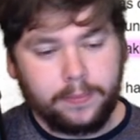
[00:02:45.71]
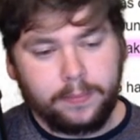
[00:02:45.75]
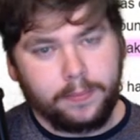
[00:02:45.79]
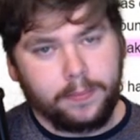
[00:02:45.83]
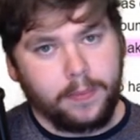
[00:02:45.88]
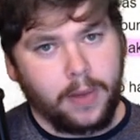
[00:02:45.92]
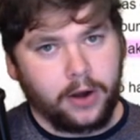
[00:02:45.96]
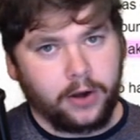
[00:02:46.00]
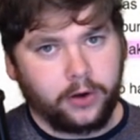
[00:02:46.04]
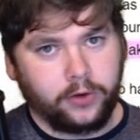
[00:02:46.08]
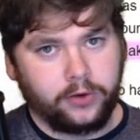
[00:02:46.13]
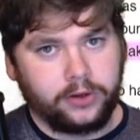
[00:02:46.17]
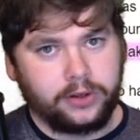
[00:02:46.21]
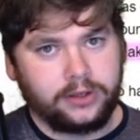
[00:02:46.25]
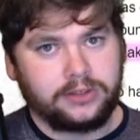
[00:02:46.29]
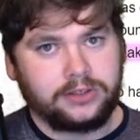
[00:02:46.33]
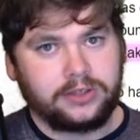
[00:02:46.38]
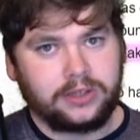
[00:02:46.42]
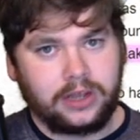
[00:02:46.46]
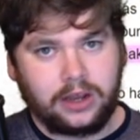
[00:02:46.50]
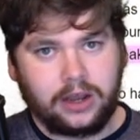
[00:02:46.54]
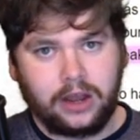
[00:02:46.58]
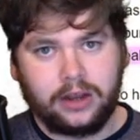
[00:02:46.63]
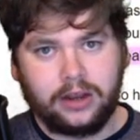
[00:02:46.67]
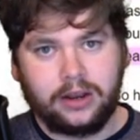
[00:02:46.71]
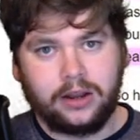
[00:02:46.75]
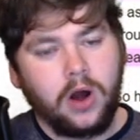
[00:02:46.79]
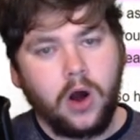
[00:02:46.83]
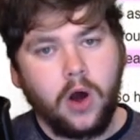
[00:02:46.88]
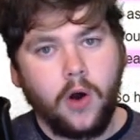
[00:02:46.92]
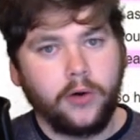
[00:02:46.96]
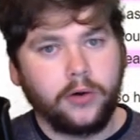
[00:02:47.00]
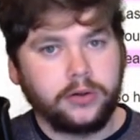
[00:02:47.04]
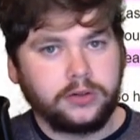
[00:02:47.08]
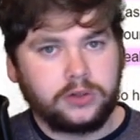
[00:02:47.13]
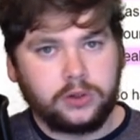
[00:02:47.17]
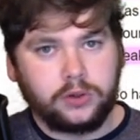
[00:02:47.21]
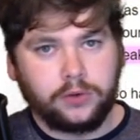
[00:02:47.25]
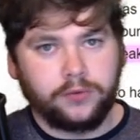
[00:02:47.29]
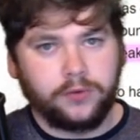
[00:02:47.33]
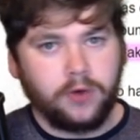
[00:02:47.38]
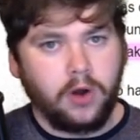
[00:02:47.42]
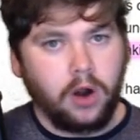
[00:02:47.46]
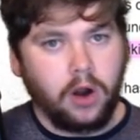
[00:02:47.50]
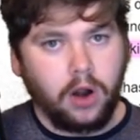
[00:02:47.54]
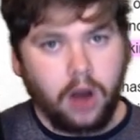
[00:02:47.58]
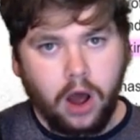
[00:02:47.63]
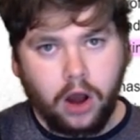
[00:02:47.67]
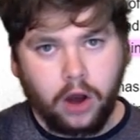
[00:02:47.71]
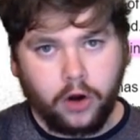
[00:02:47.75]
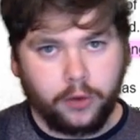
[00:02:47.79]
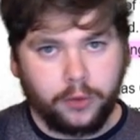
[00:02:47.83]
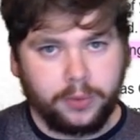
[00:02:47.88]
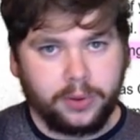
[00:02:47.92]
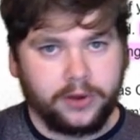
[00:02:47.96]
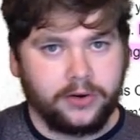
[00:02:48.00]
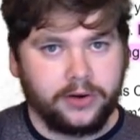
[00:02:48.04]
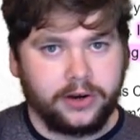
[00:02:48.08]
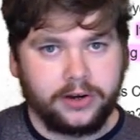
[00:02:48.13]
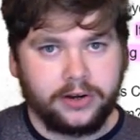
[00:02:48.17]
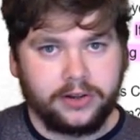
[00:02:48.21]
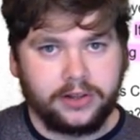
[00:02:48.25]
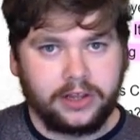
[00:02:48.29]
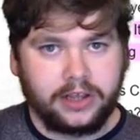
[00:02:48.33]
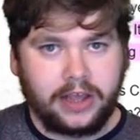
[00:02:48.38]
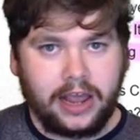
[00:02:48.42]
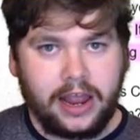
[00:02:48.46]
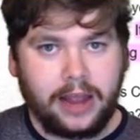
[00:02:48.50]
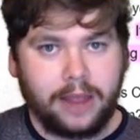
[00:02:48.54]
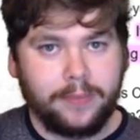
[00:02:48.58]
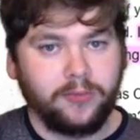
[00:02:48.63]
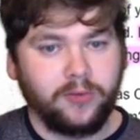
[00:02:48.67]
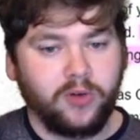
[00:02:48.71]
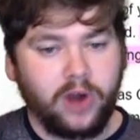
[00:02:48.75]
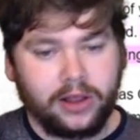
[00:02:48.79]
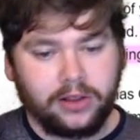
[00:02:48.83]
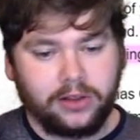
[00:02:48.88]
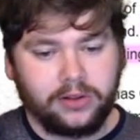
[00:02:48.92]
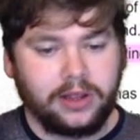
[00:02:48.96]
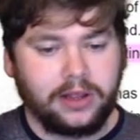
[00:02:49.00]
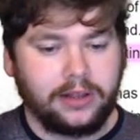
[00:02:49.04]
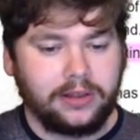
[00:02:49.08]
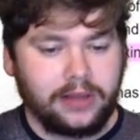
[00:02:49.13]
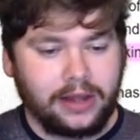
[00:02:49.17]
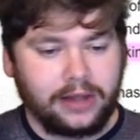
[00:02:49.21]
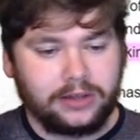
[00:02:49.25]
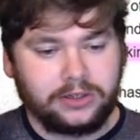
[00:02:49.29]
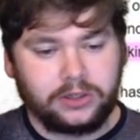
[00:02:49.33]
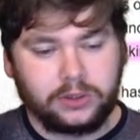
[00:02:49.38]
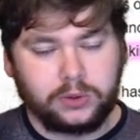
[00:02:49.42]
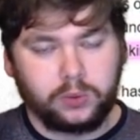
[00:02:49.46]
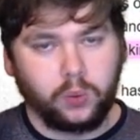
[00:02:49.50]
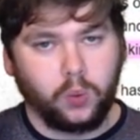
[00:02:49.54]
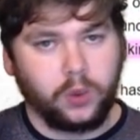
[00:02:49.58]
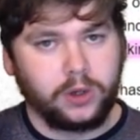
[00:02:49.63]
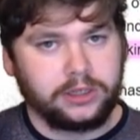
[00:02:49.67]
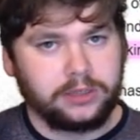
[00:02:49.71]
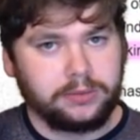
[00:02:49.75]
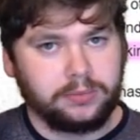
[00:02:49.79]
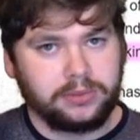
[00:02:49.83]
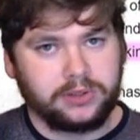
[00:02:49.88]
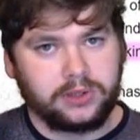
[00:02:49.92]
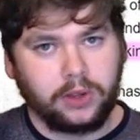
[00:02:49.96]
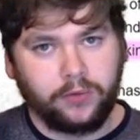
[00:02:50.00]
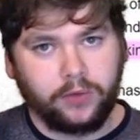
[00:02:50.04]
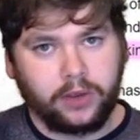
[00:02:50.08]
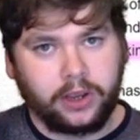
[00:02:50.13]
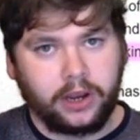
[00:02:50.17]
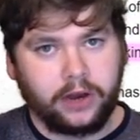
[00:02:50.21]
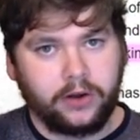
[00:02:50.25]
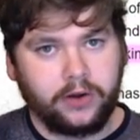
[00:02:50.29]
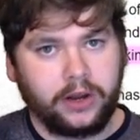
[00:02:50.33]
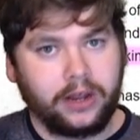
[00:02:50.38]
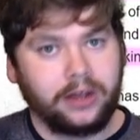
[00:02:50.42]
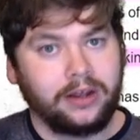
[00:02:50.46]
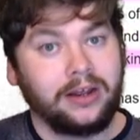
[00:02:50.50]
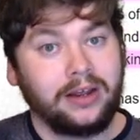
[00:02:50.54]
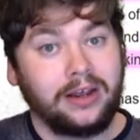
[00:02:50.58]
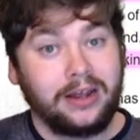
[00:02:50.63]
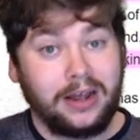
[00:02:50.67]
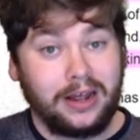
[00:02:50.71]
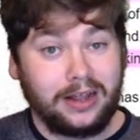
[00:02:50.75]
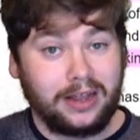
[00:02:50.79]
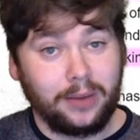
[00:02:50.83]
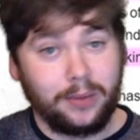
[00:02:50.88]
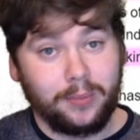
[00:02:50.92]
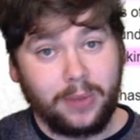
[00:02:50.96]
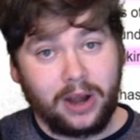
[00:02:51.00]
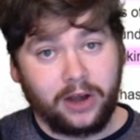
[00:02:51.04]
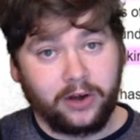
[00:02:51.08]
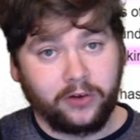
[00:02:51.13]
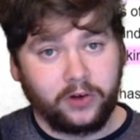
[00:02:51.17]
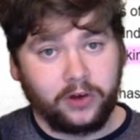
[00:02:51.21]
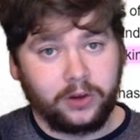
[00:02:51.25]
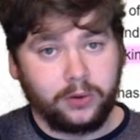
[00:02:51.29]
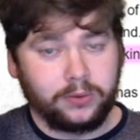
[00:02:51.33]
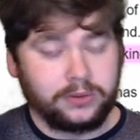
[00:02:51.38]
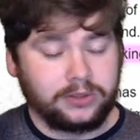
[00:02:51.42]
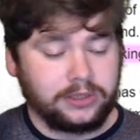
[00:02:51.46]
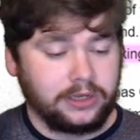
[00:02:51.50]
Marguerite, that kind of haunts you for a longer period of the game rather than that just one specific area that Marguerite was